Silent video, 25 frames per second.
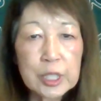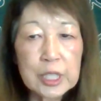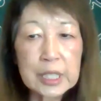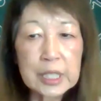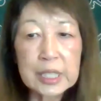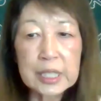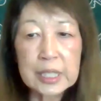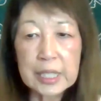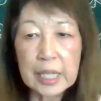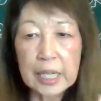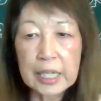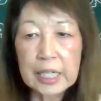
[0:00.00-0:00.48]
to
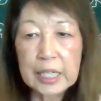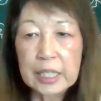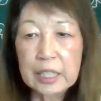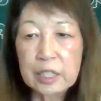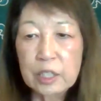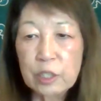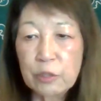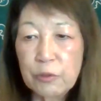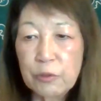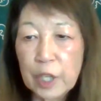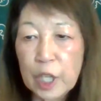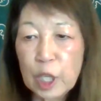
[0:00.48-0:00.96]
Study and
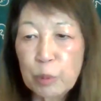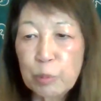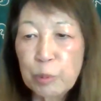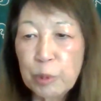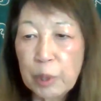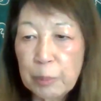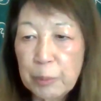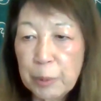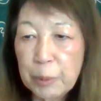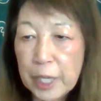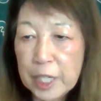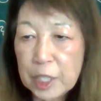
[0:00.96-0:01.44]
Develop
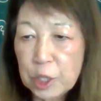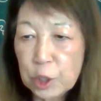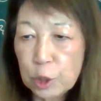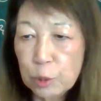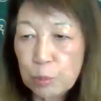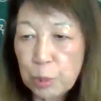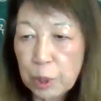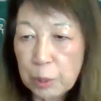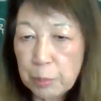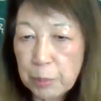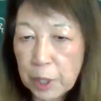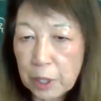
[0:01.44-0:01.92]
Reparation
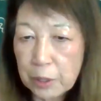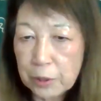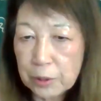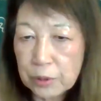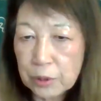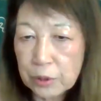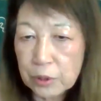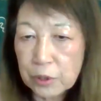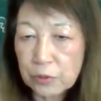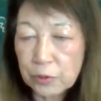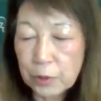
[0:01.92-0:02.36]
Proposals